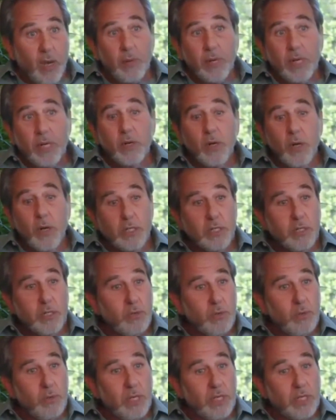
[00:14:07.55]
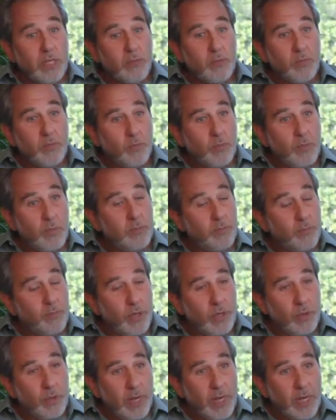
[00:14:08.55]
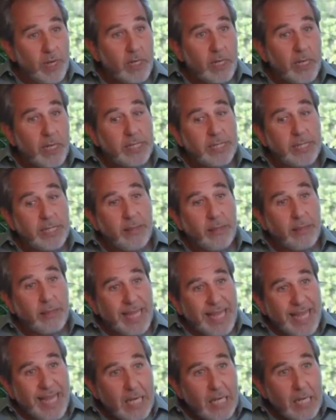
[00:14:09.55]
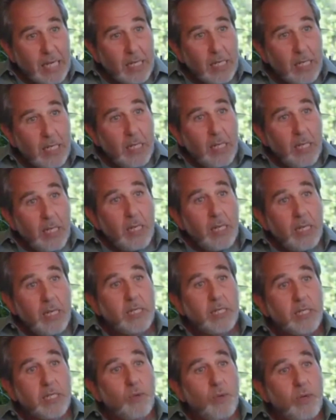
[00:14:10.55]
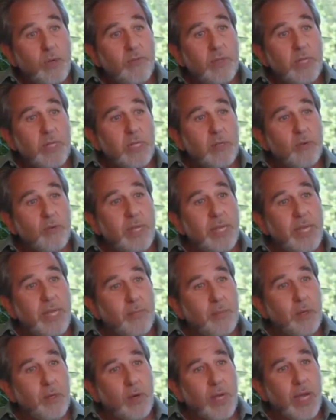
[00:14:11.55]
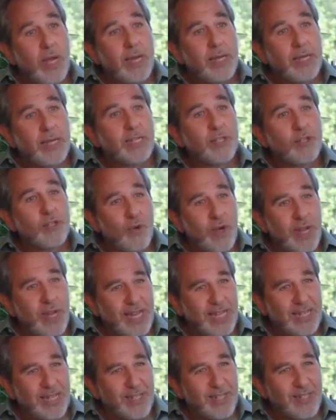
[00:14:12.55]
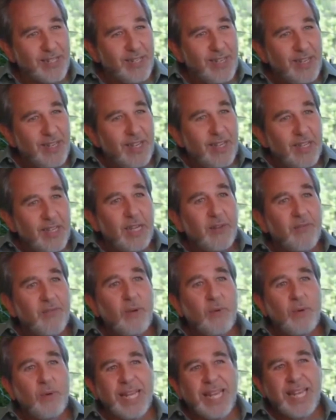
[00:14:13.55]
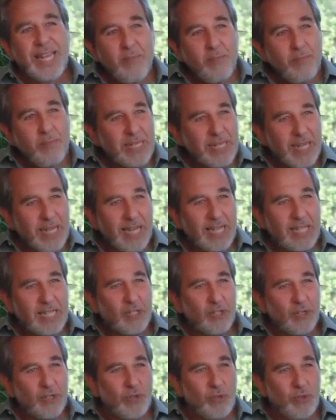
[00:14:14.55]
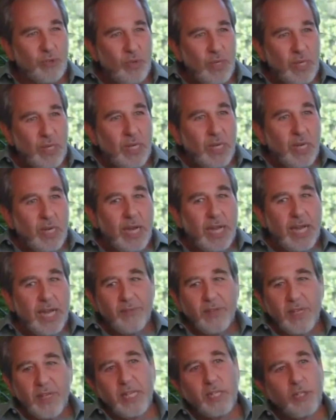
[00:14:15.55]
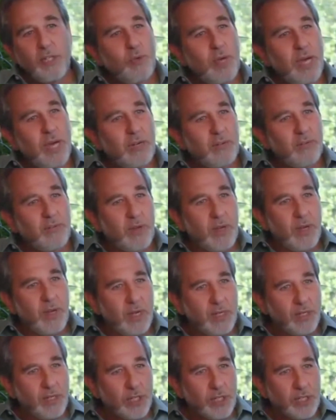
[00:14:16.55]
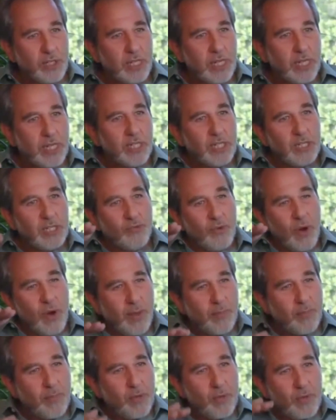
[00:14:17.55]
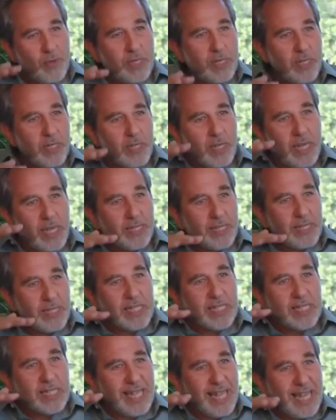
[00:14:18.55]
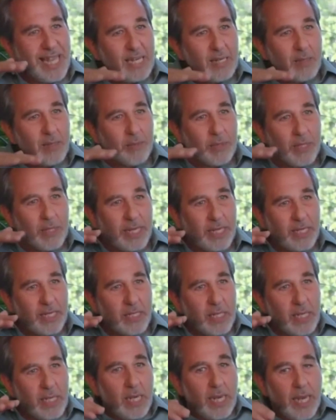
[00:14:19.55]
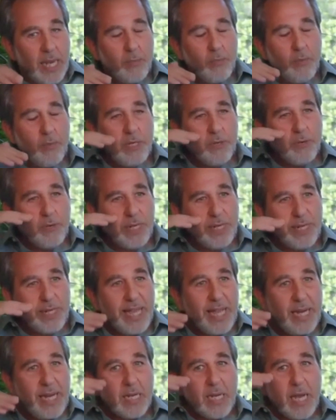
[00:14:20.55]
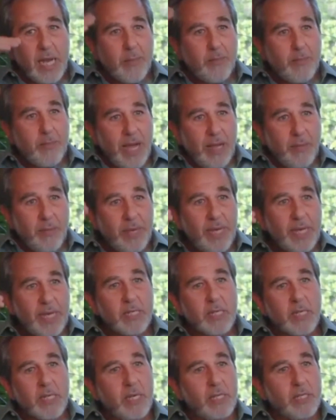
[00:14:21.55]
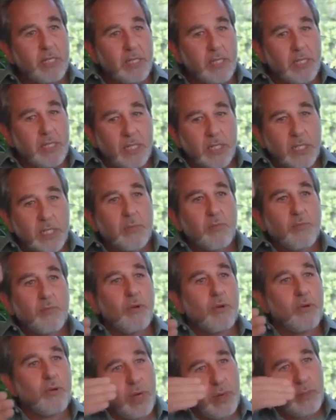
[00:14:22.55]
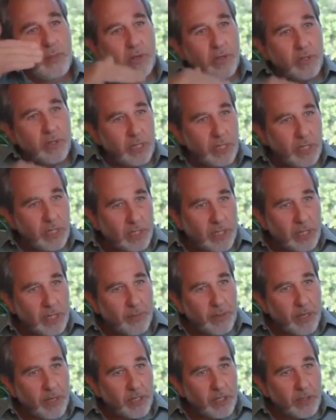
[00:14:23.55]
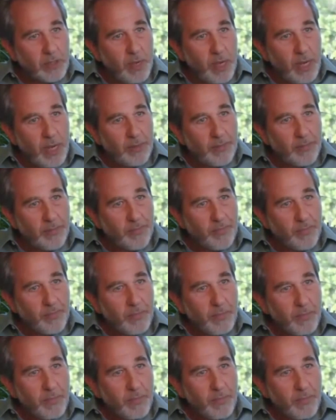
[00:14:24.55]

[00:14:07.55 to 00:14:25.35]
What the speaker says: But it also is important to recognize that theta is equivalent to a hypnagogic trance. That if I want to hypnotize you, I have to get you out of consciousness and drop you into like this theta place. And when you're in theta, I bypass consciousness and the program goes into the subconscious mind.